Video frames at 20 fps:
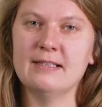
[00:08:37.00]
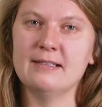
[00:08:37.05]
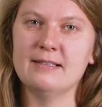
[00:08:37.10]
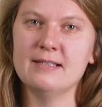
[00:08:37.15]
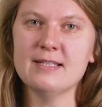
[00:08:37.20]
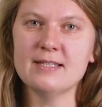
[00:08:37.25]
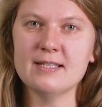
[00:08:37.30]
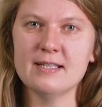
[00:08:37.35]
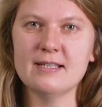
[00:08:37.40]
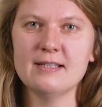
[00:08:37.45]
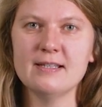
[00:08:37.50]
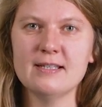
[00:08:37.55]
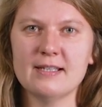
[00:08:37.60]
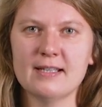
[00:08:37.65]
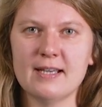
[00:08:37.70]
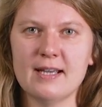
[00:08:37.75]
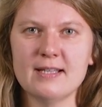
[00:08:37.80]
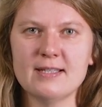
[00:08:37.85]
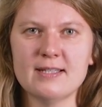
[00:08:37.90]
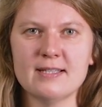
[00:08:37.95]
This
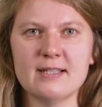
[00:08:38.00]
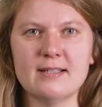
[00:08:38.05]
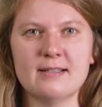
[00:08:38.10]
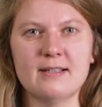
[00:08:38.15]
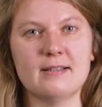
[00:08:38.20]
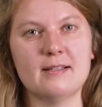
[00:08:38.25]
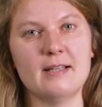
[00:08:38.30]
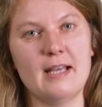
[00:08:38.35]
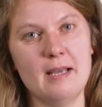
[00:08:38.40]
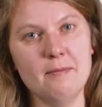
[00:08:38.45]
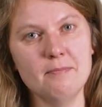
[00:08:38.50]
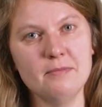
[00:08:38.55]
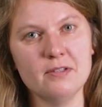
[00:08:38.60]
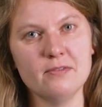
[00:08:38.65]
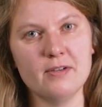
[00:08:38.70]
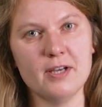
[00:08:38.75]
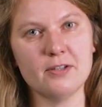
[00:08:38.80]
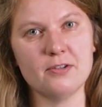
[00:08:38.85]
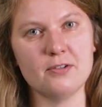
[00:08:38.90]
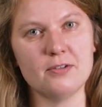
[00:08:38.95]
indicates that the empty
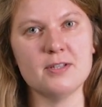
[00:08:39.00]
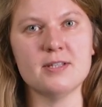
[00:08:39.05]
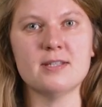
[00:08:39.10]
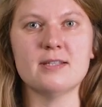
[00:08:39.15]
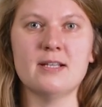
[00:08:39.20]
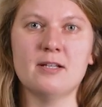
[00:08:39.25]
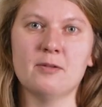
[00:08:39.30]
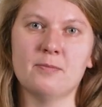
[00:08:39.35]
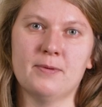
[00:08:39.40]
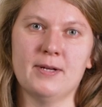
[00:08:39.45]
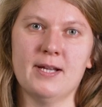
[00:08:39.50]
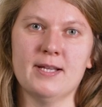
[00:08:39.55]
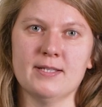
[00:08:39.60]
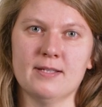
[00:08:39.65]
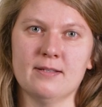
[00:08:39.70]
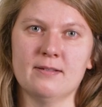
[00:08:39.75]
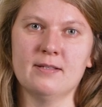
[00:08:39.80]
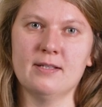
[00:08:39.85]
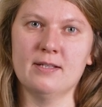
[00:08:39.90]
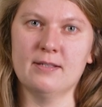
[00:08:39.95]
vector is still
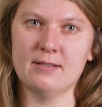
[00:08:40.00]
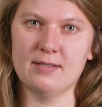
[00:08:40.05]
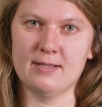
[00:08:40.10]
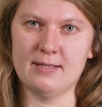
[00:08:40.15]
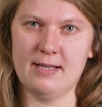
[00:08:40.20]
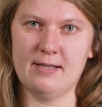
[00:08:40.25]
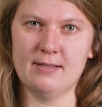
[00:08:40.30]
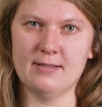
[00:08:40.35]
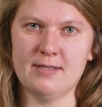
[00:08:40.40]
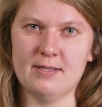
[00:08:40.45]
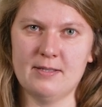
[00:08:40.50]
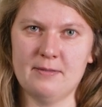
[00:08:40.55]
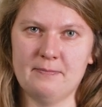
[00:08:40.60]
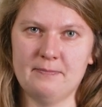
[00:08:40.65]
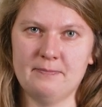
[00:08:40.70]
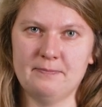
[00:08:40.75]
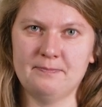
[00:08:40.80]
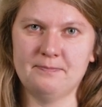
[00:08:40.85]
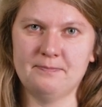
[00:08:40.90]
present in the cells.